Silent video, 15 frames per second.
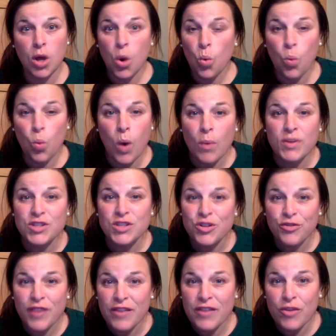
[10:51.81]
what was your
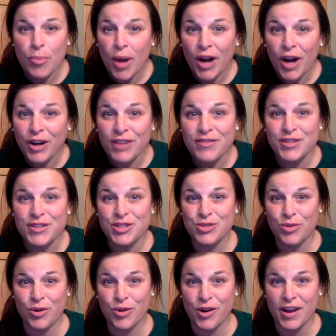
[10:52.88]
favorite part of the
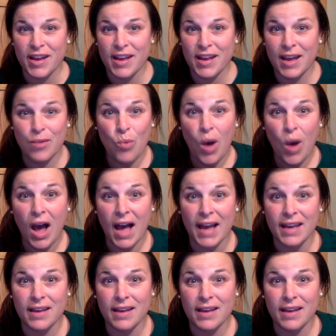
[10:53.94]
story and why.